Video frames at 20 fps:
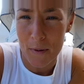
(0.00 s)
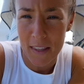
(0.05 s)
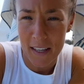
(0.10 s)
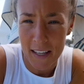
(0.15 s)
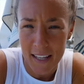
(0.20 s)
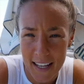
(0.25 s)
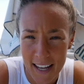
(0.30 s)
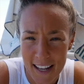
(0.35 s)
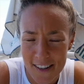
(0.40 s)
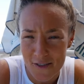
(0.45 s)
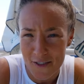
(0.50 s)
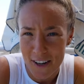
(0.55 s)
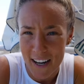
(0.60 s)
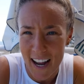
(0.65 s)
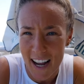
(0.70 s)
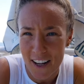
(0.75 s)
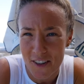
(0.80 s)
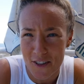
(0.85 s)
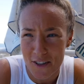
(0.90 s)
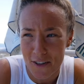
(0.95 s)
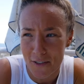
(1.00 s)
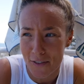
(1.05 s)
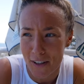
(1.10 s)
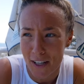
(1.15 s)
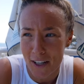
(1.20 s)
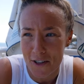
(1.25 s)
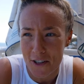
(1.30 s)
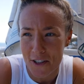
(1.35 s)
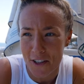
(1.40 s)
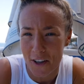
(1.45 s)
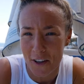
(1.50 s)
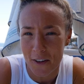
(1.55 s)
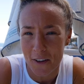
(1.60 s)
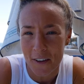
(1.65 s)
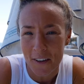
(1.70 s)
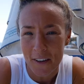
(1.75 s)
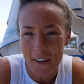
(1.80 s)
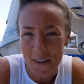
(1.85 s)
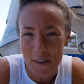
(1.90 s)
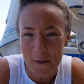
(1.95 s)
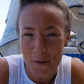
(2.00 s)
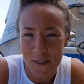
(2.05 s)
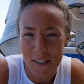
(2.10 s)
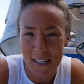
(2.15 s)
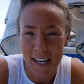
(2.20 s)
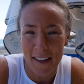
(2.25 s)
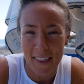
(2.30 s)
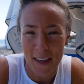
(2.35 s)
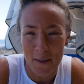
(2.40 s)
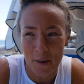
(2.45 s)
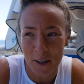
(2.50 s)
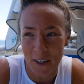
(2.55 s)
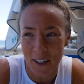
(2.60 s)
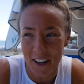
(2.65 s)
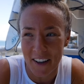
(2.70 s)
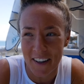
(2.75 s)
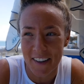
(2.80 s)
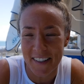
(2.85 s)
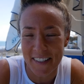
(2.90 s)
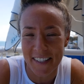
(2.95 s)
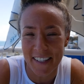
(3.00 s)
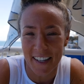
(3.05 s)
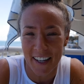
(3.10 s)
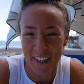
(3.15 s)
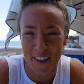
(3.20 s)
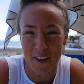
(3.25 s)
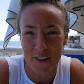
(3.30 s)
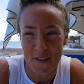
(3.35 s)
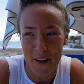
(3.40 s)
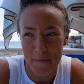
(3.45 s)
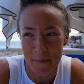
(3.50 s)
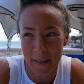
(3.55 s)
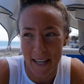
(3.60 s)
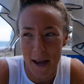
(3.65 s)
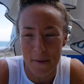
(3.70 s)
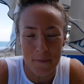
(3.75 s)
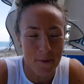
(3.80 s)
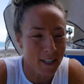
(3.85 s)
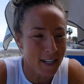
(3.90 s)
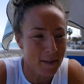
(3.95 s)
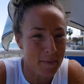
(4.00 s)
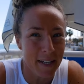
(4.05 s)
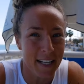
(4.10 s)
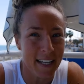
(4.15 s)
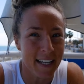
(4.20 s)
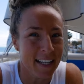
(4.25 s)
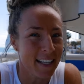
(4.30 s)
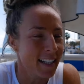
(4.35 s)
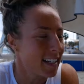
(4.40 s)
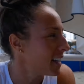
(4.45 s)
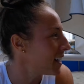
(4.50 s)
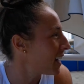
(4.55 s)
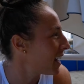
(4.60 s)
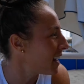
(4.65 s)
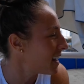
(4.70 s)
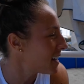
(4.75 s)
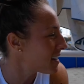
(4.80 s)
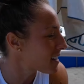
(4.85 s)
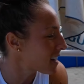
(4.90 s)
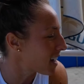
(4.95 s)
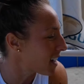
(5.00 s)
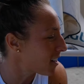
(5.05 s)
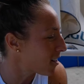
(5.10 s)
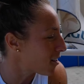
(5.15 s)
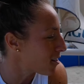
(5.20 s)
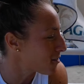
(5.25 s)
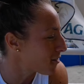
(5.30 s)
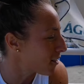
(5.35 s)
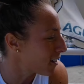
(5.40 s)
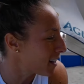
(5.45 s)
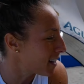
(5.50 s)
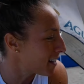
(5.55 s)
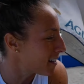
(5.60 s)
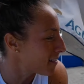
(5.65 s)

me that he has a reaction to fish, so we'll see how that one goes. I could grab the camera in a minute. Yeah, his skin goes funny.